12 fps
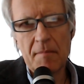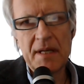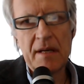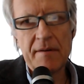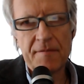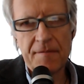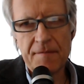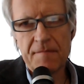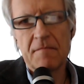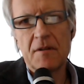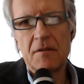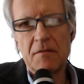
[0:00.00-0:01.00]
But I've
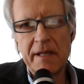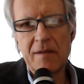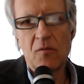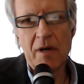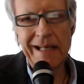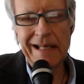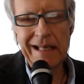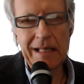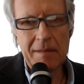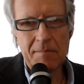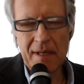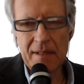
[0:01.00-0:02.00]
read
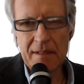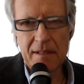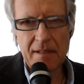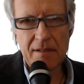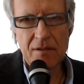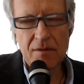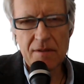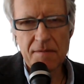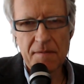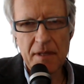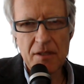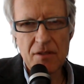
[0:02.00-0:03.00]
widely about these sorts
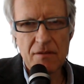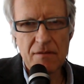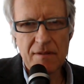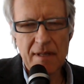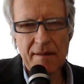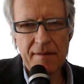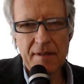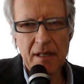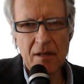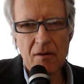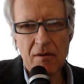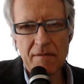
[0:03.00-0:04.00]
of issues,
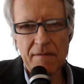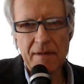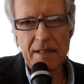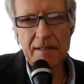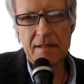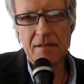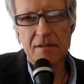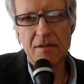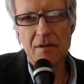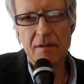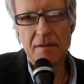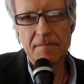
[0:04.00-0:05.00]
ethnic conflicts, and
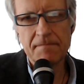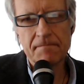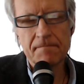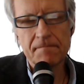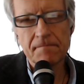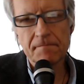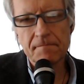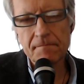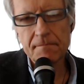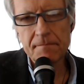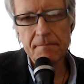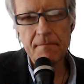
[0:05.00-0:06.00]
so on.
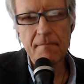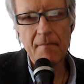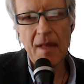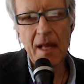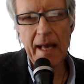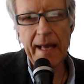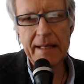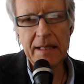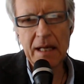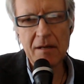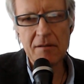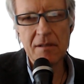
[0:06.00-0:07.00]

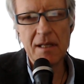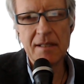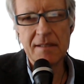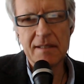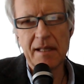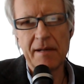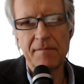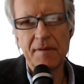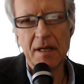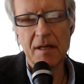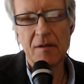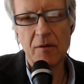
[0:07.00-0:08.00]
And currently in South
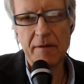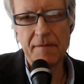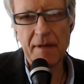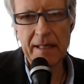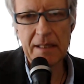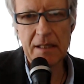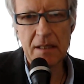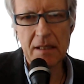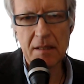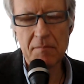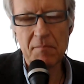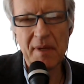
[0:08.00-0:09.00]
Africa, we've had
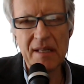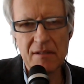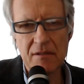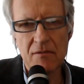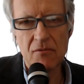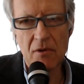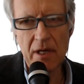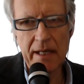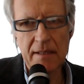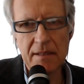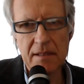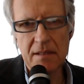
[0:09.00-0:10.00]
the biggest
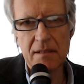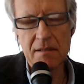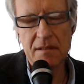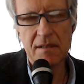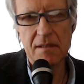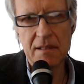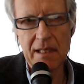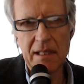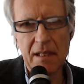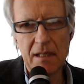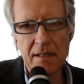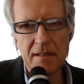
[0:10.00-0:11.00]
riots since
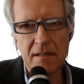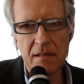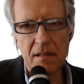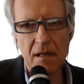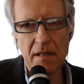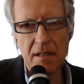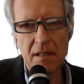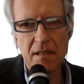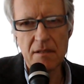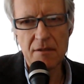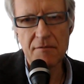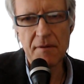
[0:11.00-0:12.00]
at least
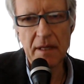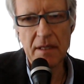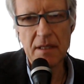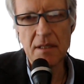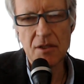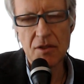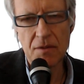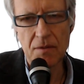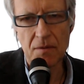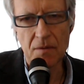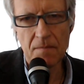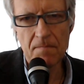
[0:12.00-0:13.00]

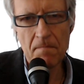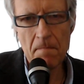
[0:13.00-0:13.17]
1922.